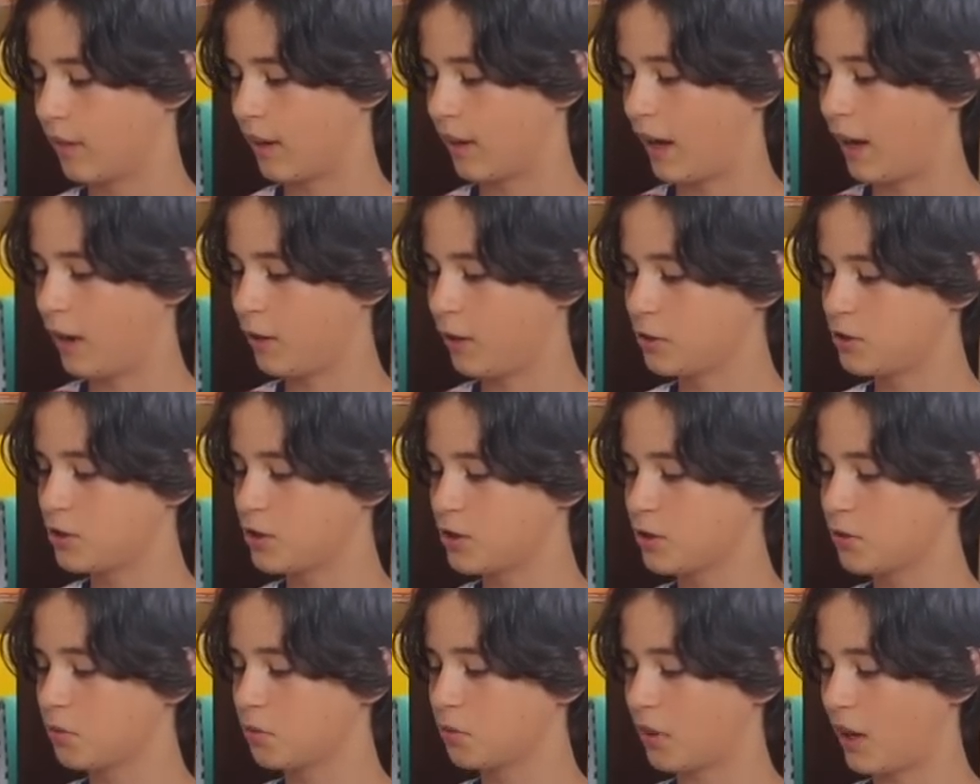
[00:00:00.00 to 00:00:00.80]
How
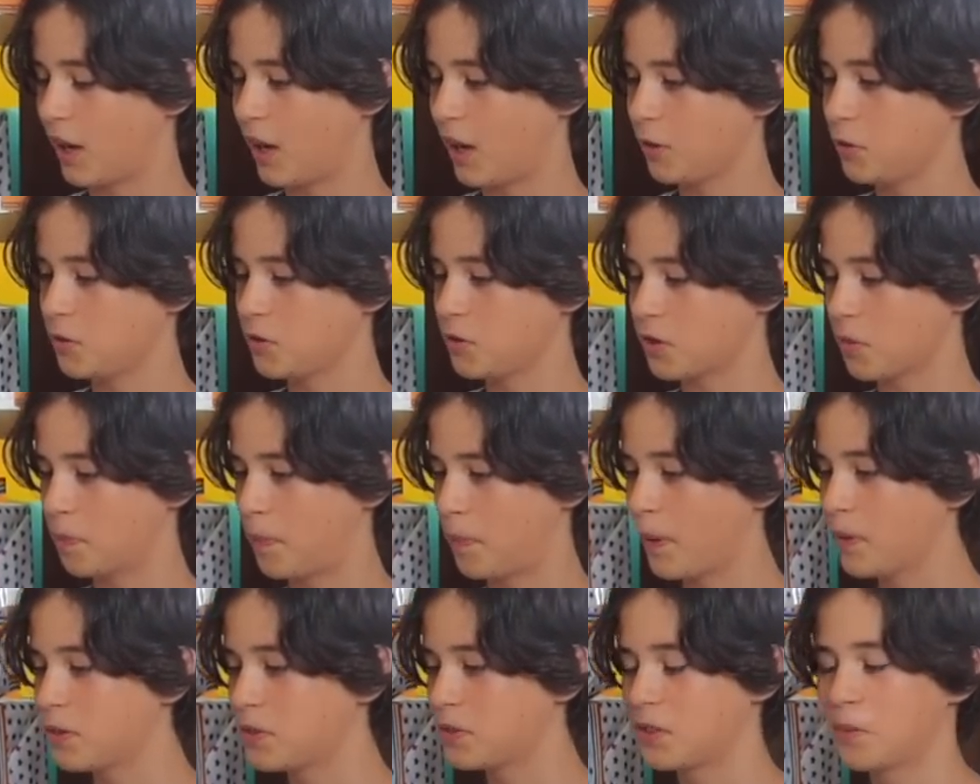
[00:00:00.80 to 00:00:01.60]
are you
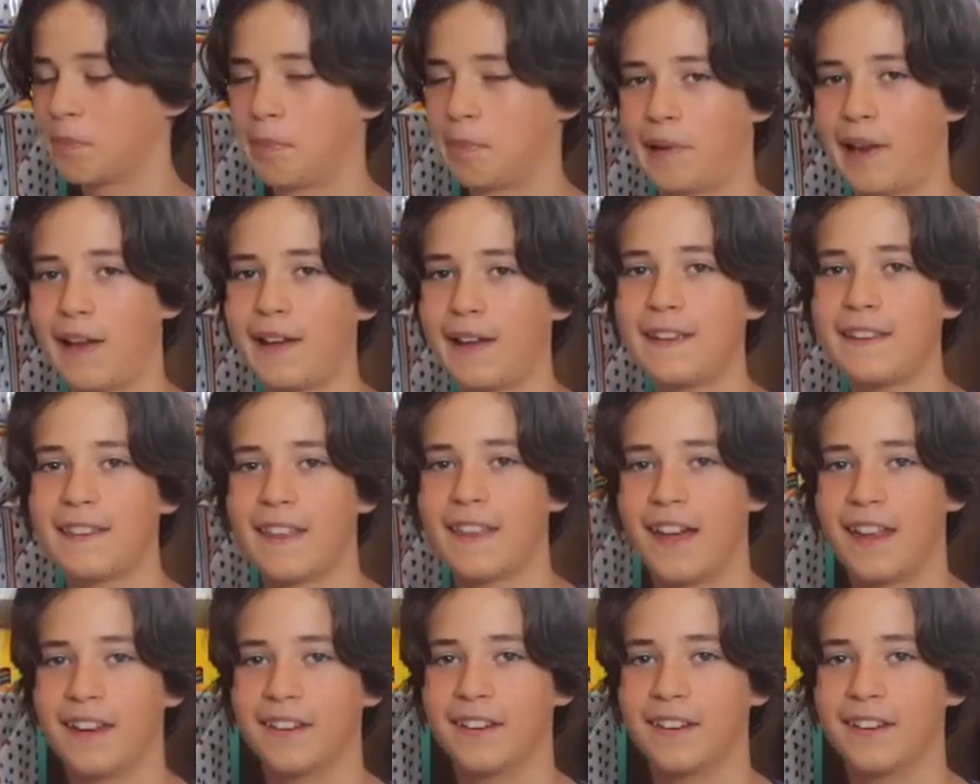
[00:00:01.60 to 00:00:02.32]
supposed to play then?